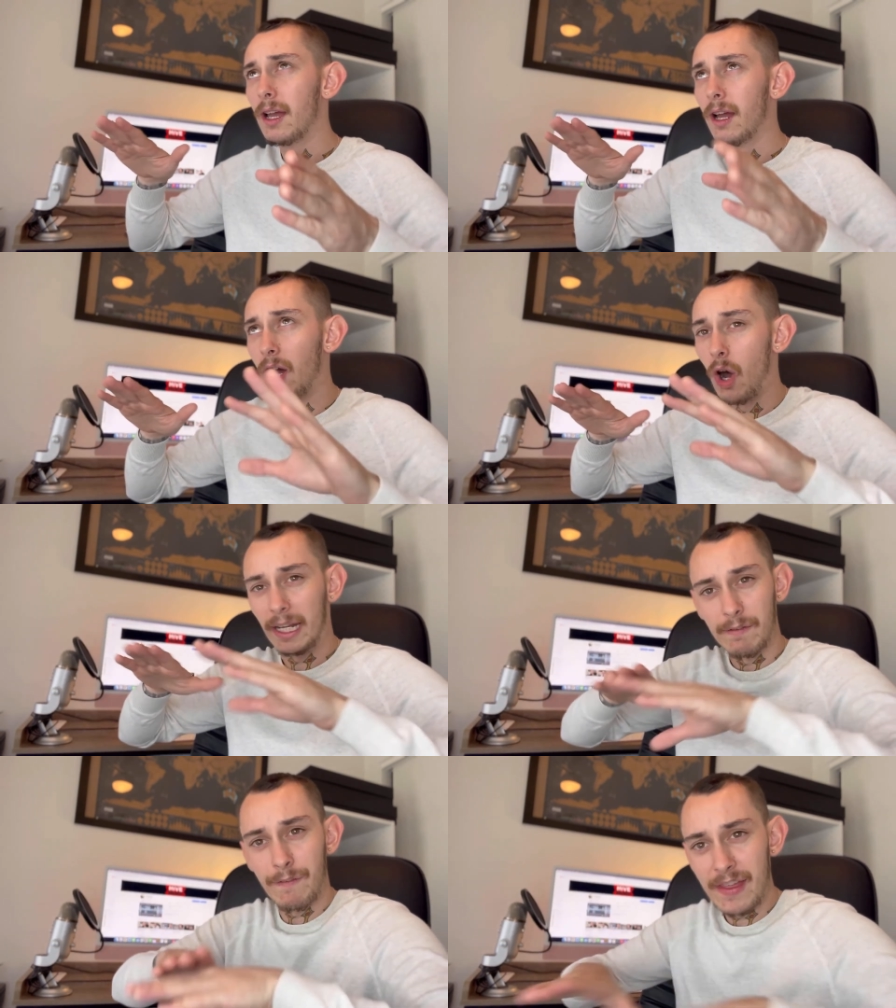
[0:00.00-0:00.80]
I can
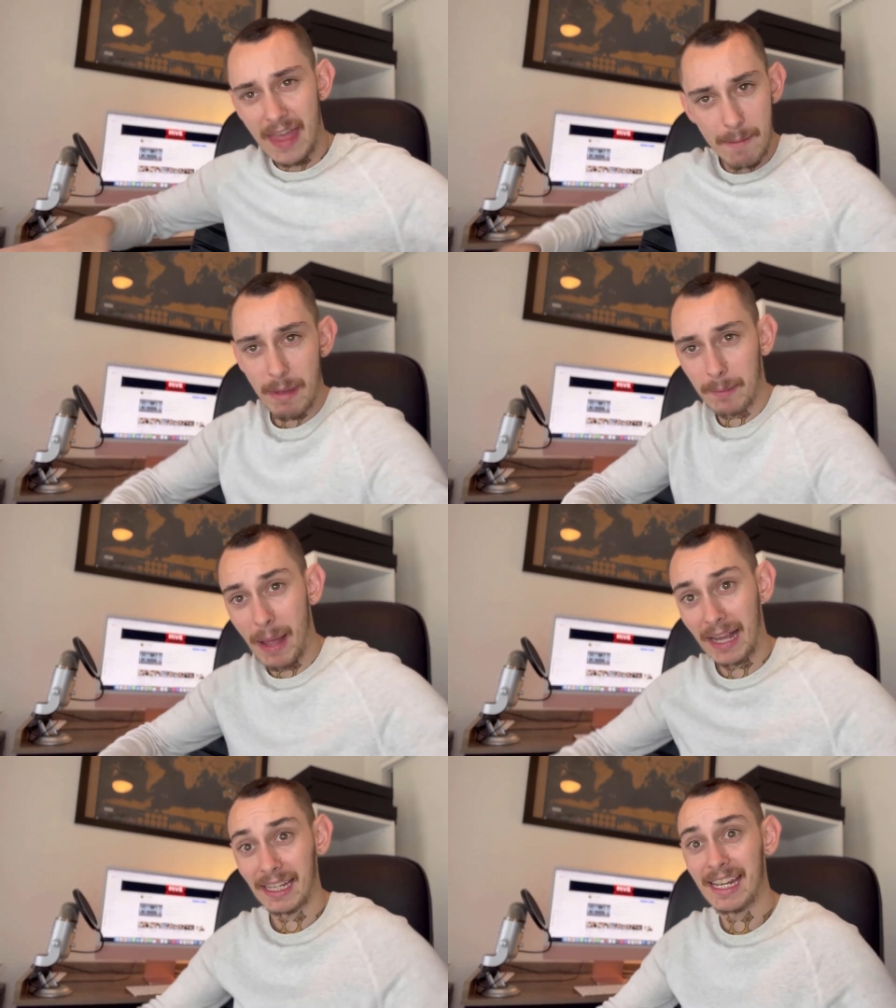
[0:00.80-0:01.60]
fit that
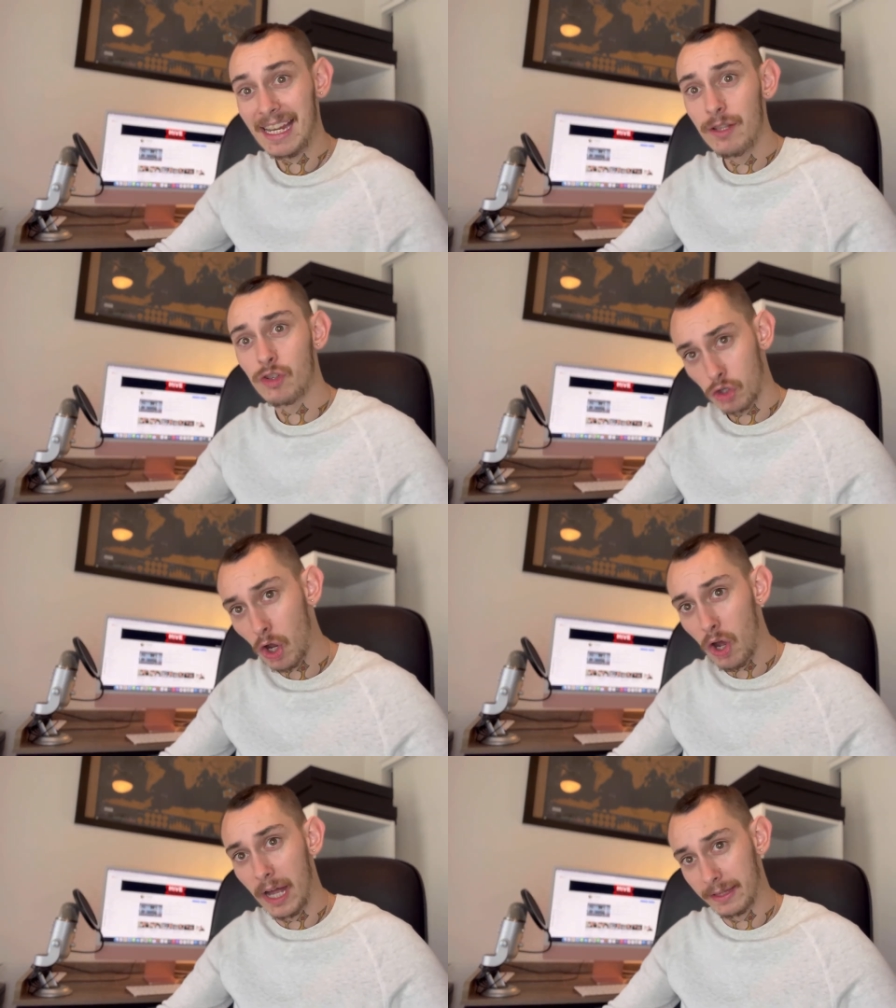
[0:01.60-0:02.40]
backpack
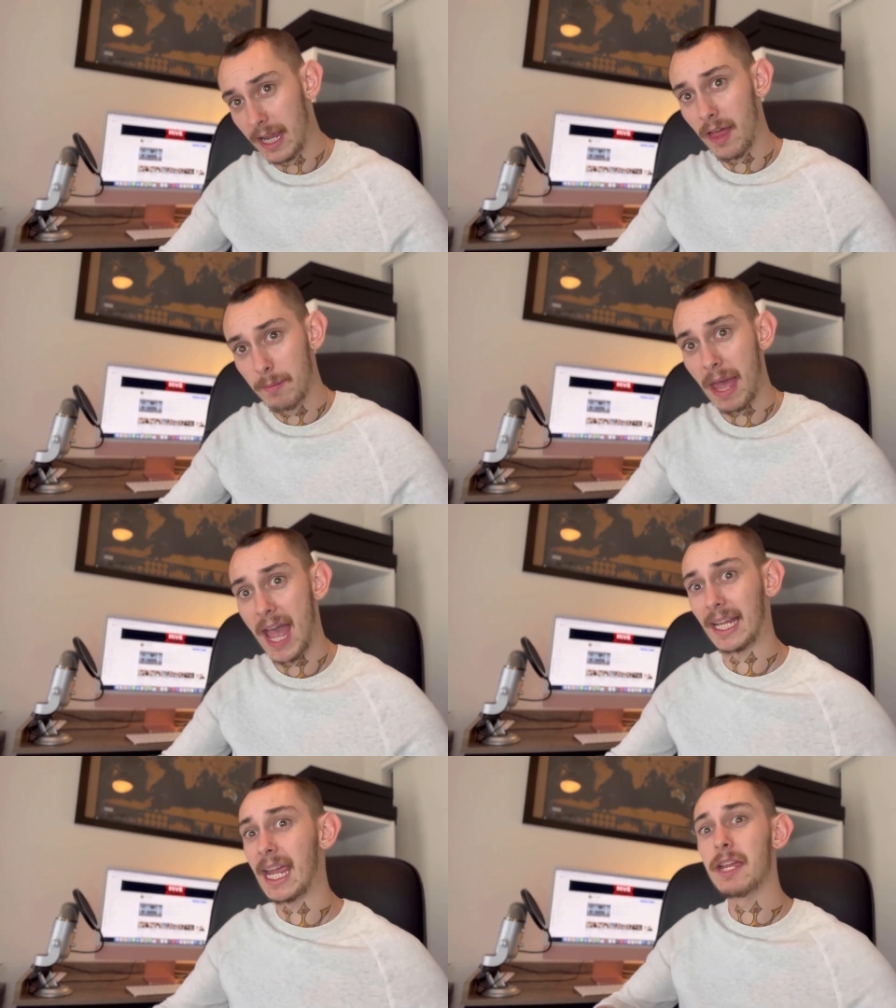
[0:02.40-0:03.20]
inside the other
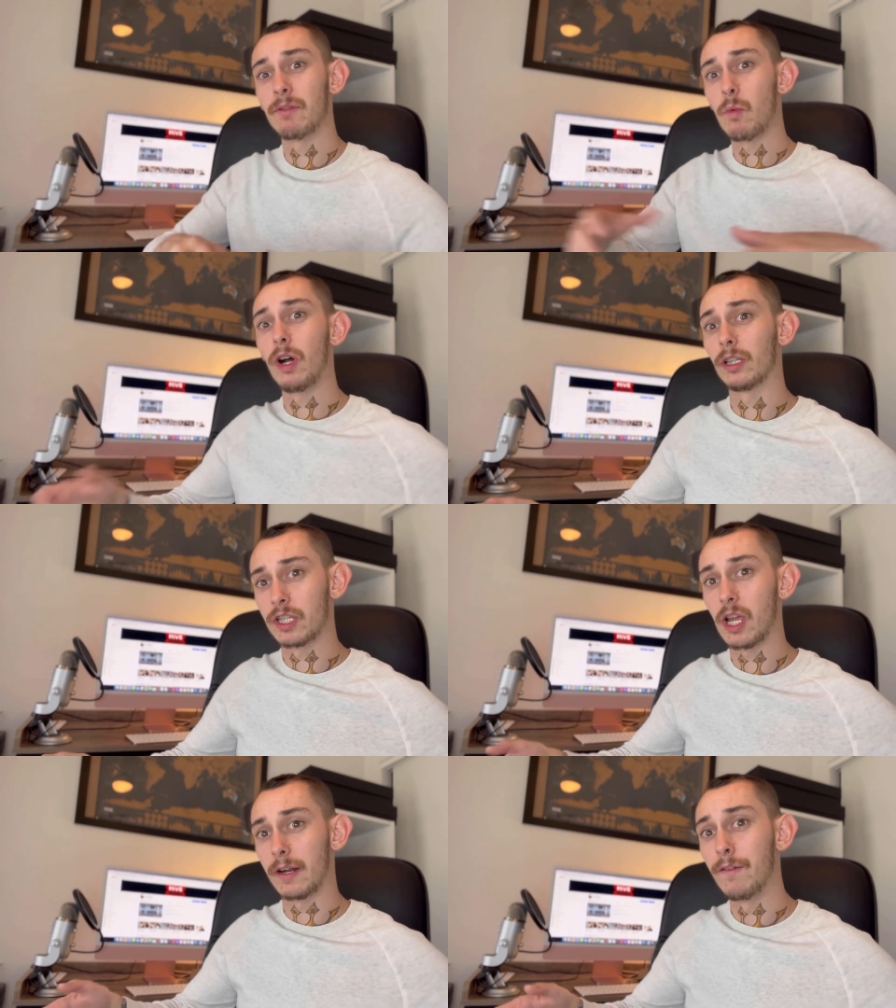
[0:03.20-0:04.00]
bag even while it's
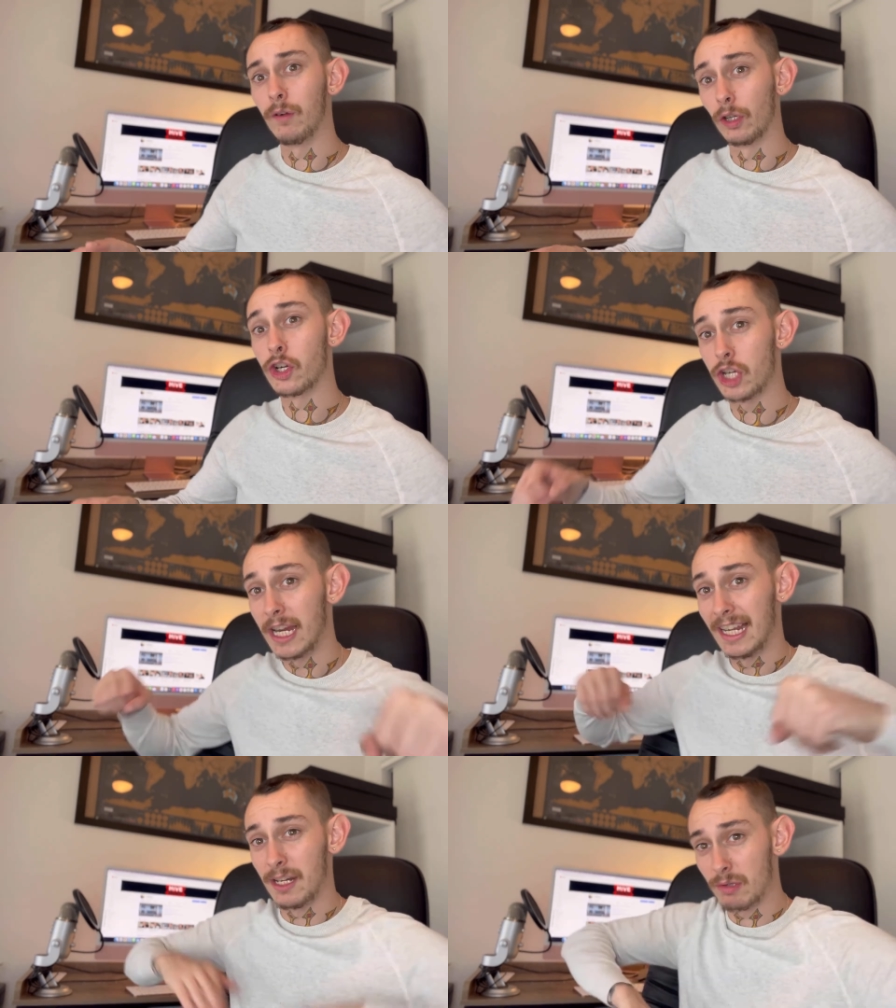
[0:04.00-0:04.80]
like full of shit.
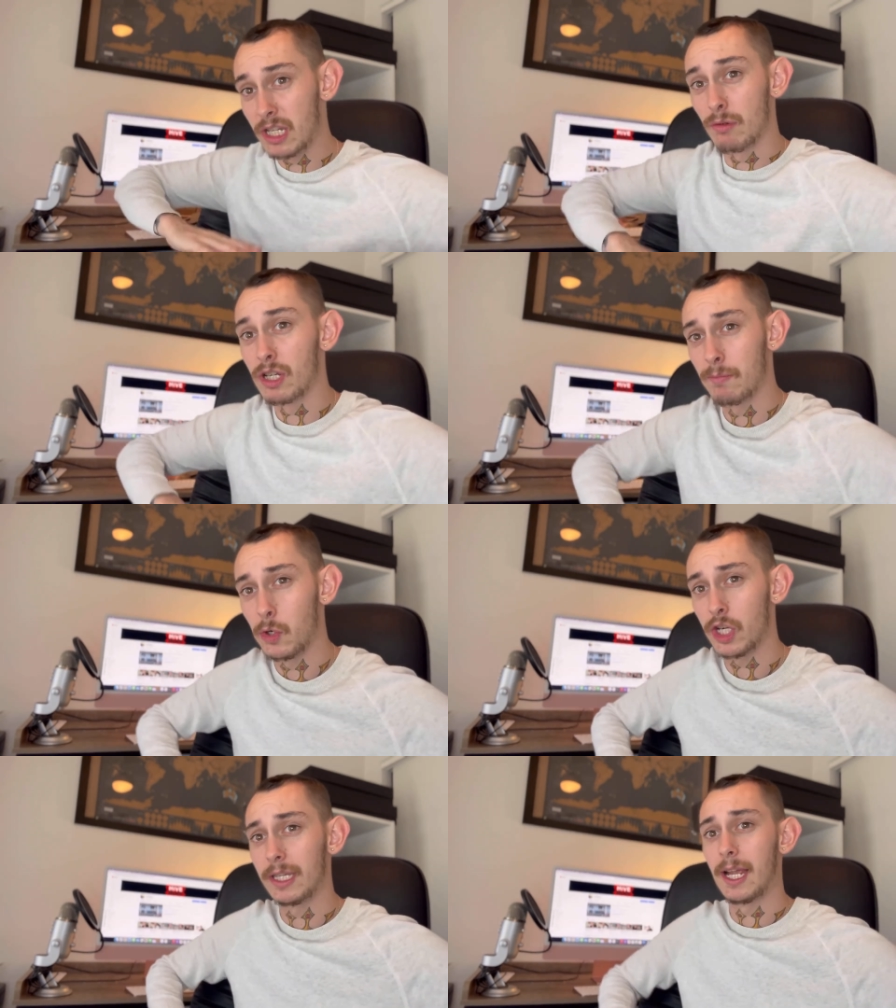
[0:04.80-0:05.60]
It'll still smush
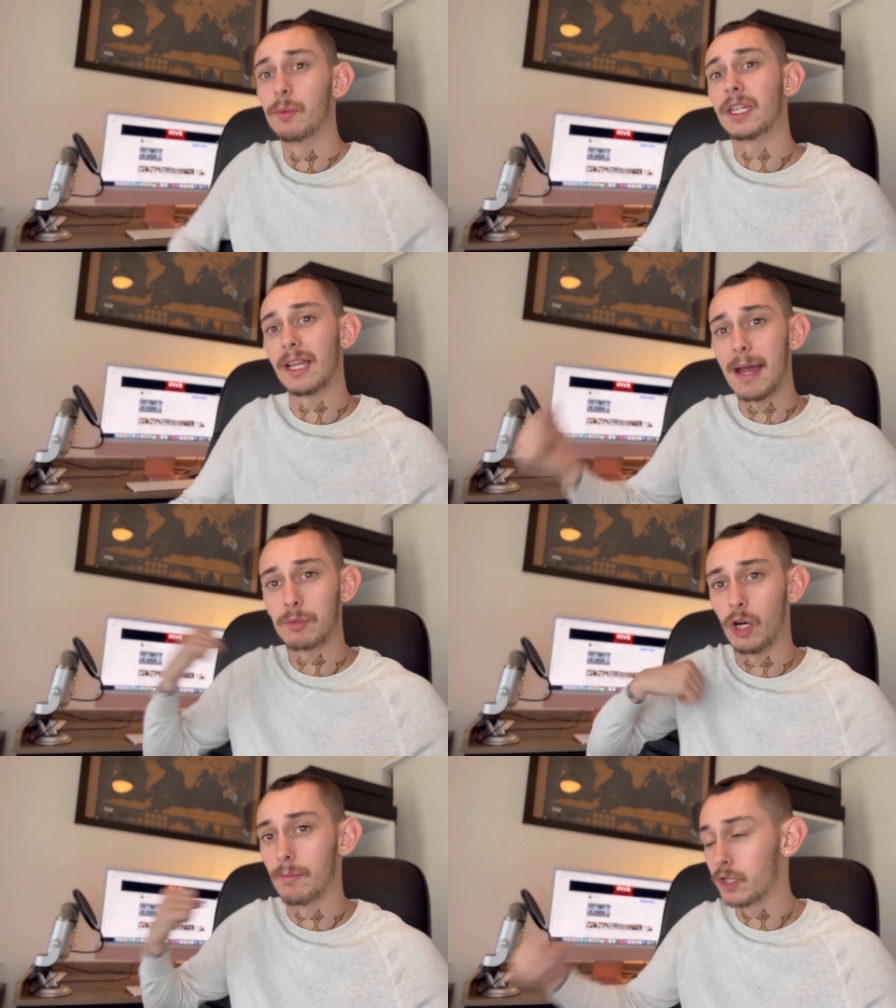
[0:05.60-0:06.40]
in there with the
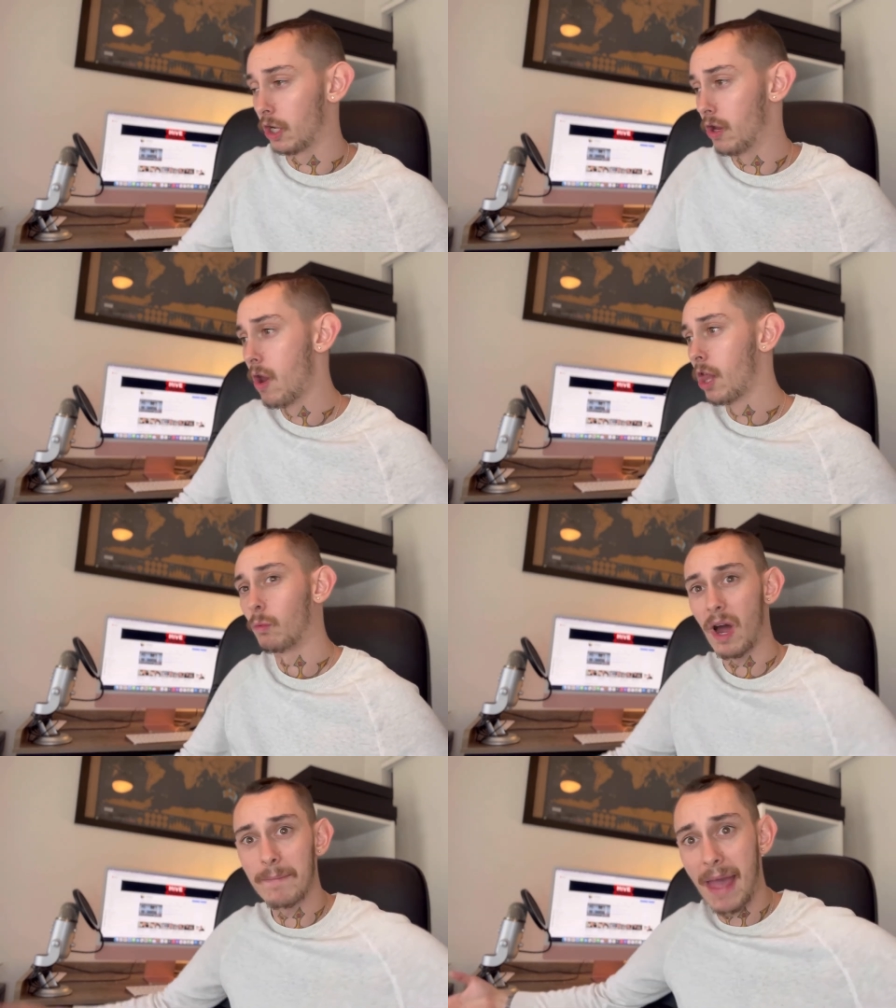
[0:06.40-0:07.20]
laptop. So
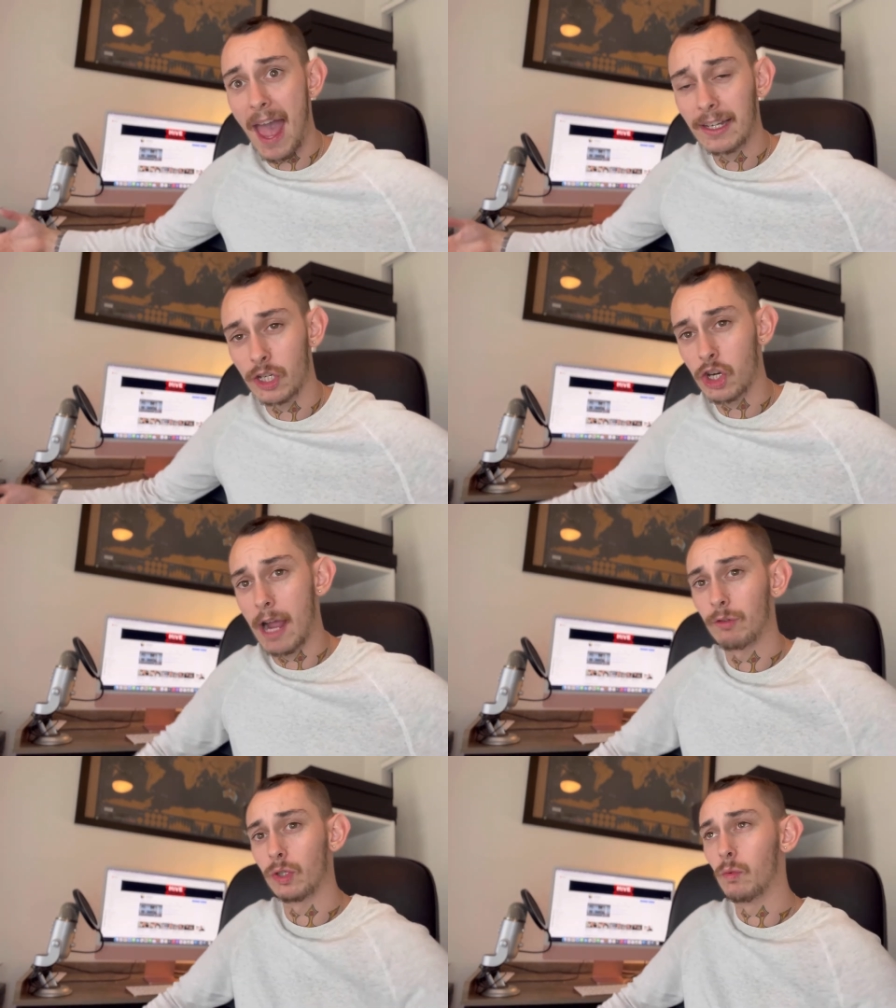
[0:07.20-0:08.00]
one bag to
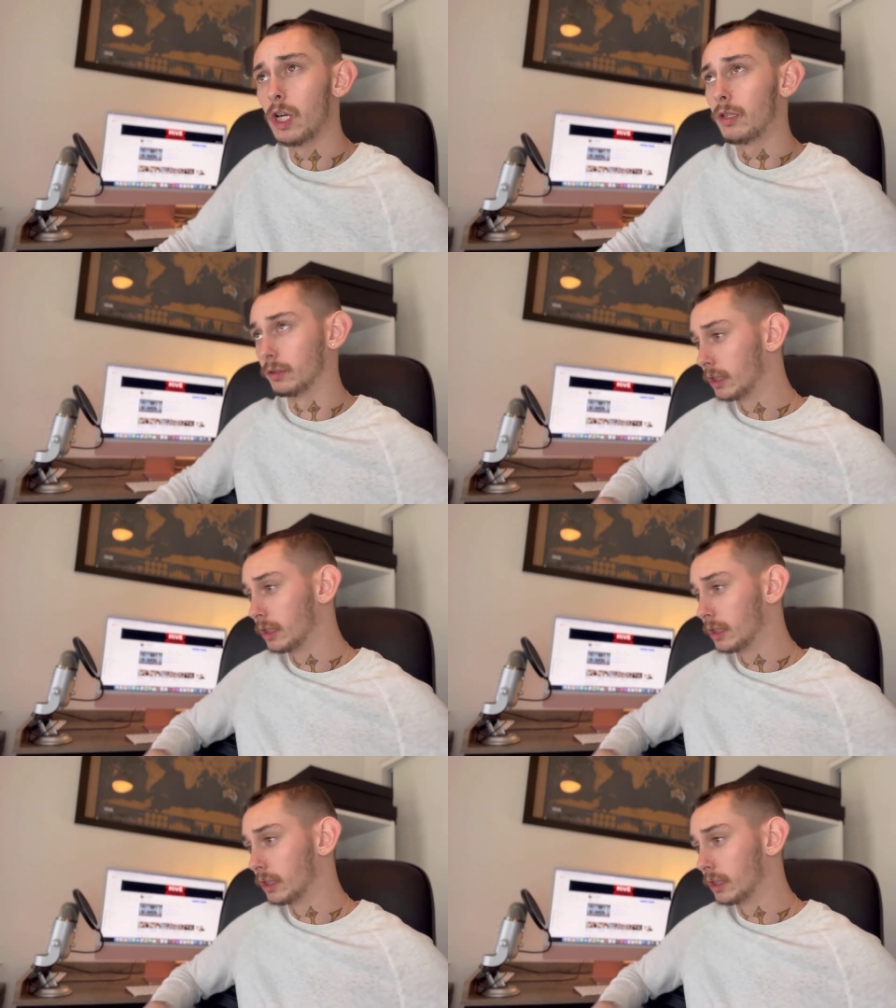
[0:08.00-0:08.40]
travel the world.